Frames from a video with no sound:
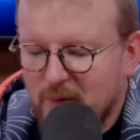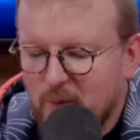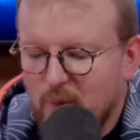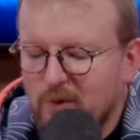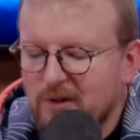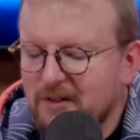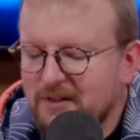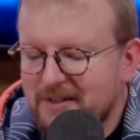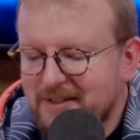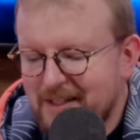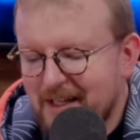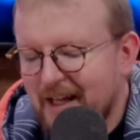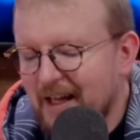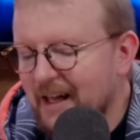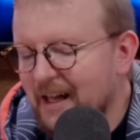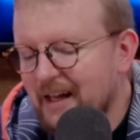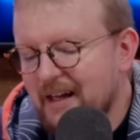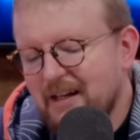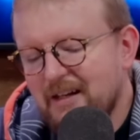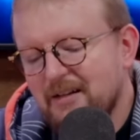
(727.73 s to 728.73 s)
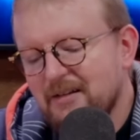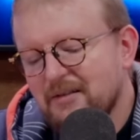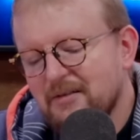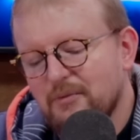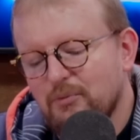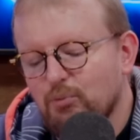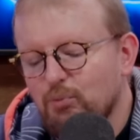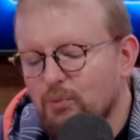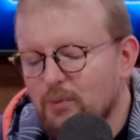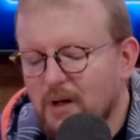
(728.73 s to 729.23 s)
We'll say
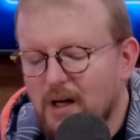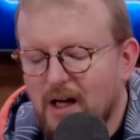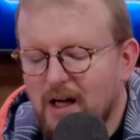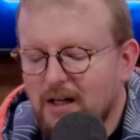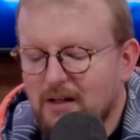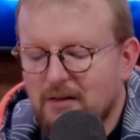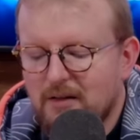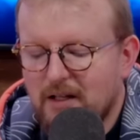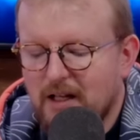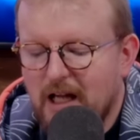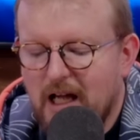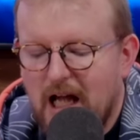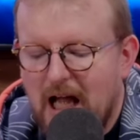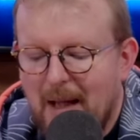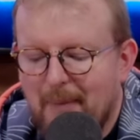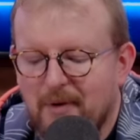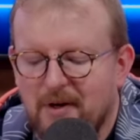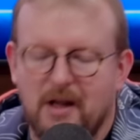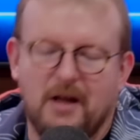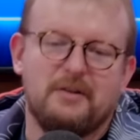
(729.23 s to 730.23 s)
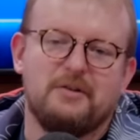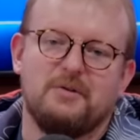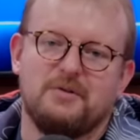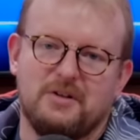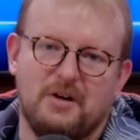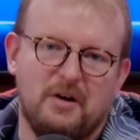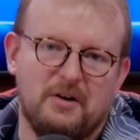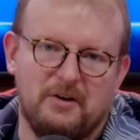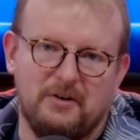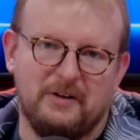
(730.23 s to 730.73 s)
Aminatu's
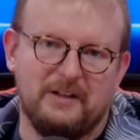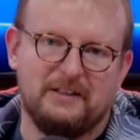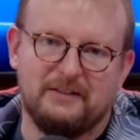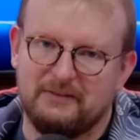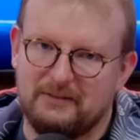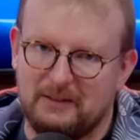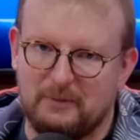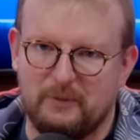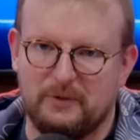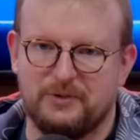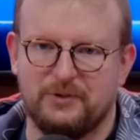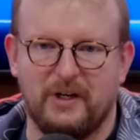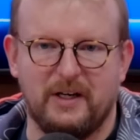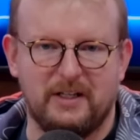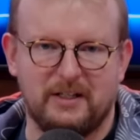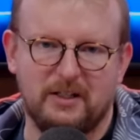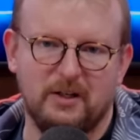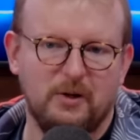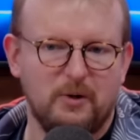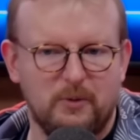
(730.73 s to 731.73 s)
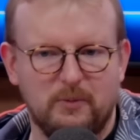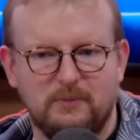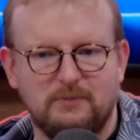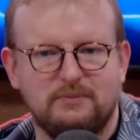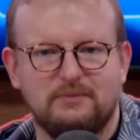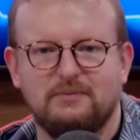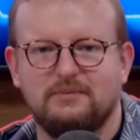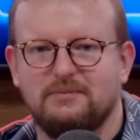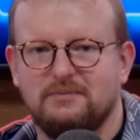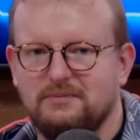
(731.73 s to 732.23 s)
Augury. We'll try to go
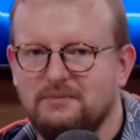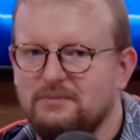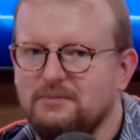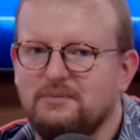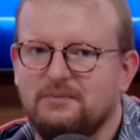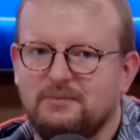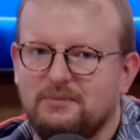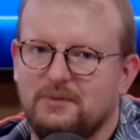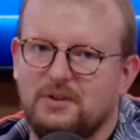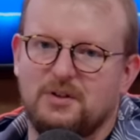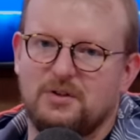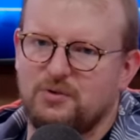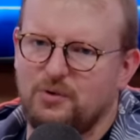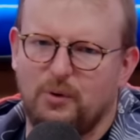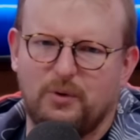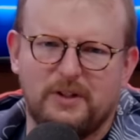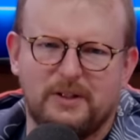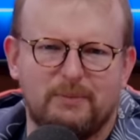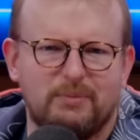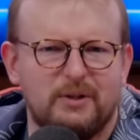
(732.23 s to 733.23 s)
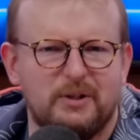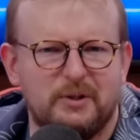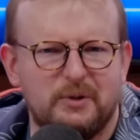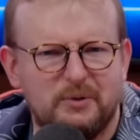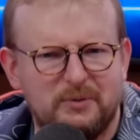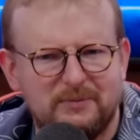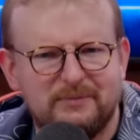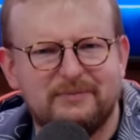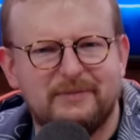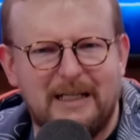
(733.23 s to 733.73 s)
Control-y
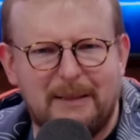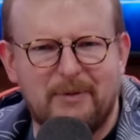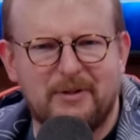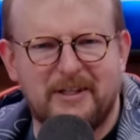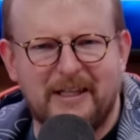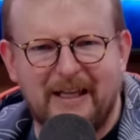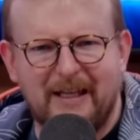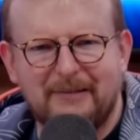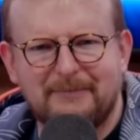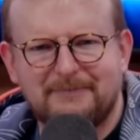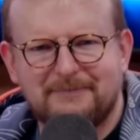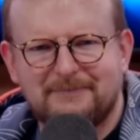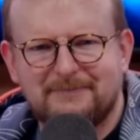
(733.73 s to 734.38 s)
blue. How about that?